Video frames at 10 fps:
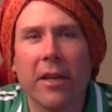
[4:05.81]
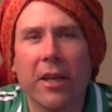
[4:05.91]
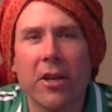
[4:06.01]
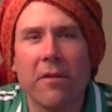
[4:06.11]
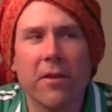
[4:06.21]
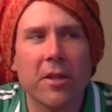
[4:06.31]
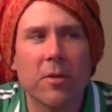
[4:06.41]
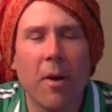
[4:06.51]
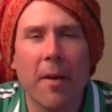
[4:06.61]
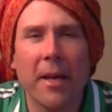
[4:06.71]
good for the
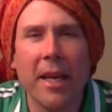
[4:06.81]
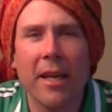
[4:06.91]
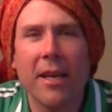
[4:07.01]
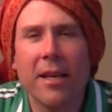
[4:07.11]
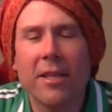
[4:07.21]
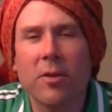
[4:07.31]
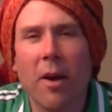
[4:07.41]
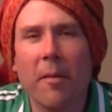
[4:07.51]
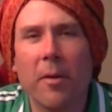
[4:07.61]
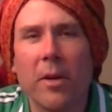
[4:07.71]
Swami.
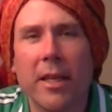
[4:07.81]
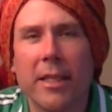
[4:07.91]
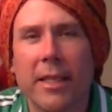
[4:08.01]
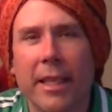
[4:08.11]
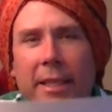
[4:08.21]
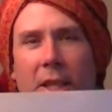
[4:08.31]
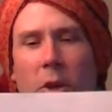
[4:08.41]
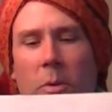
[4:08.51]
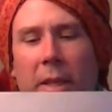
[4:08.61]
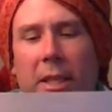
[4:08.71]
Swami was
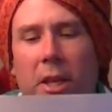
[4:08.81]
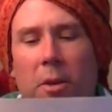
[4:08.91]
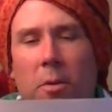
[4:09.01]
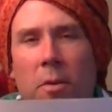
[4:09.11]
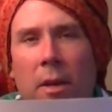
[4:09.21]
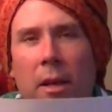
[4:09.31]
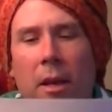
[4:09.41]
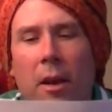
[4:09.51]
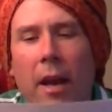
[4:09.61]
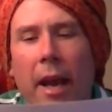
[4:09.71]
2-2,
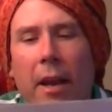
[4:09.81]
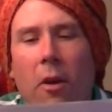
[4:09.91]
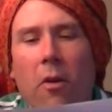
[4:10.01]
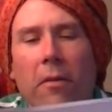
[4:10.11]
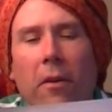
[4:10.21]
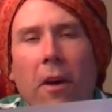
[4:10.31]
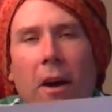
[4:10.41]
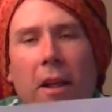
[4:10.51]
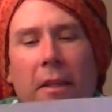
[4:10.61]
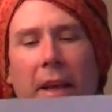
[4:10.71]
and
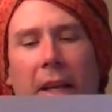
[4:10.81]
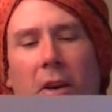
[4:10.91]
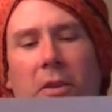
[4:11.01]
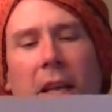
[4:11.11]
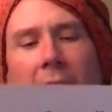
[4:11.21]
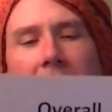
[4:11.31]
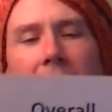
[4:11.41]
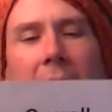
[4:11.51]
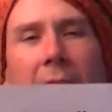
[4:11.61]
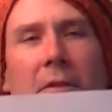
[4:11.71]
overall that goes ahead
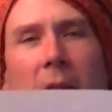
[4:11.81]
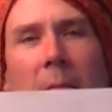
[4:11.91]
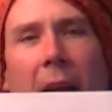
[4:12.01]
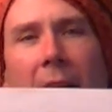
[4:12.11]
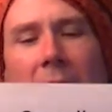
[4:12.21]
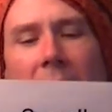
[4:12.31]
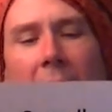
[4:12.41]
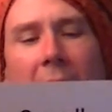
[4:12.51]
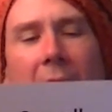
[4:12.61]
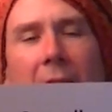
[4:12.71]
and leaves him at
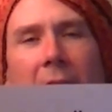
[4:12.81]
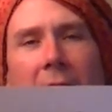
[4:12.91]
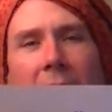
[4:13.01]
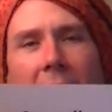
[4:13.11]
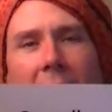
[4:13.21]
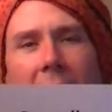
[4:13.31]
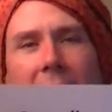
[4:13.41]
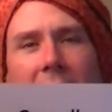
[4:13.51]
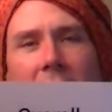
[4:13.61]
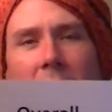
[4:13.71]

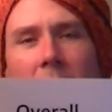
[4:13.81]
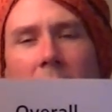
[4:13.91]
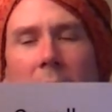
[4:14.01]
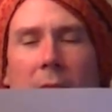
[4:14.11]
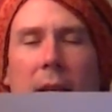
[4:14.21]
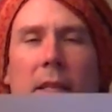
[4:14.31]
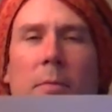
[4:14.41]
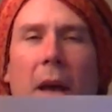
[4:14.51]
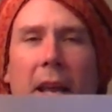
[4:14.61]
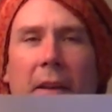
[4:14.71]
5-5-2. He's
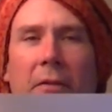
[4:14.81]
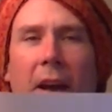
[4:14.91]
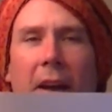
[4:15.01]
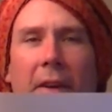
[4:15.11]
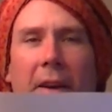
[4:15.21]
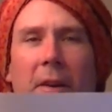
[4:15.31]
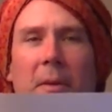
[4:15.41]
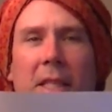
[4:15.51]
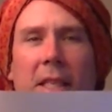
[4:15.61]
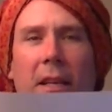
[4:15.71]
batting .500, but
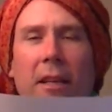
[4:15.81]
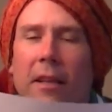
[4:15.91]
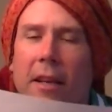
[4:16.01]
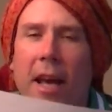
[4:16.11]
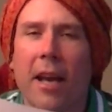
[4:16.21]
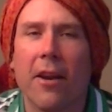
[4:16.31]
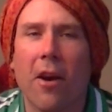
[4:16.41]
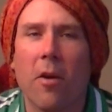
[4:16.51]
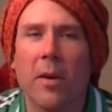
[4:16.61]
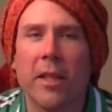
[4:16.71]
still not at
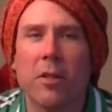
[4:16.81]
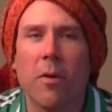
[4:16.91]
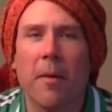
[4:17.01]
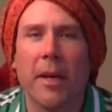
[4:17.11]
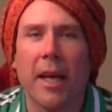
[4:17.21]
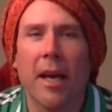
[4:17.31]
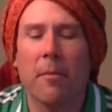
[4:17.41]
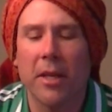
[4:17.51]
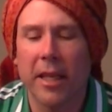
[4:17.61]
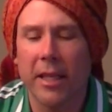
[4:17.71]
all what the Swami had
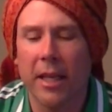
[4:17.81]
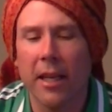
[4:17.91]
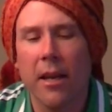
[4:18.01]
predicted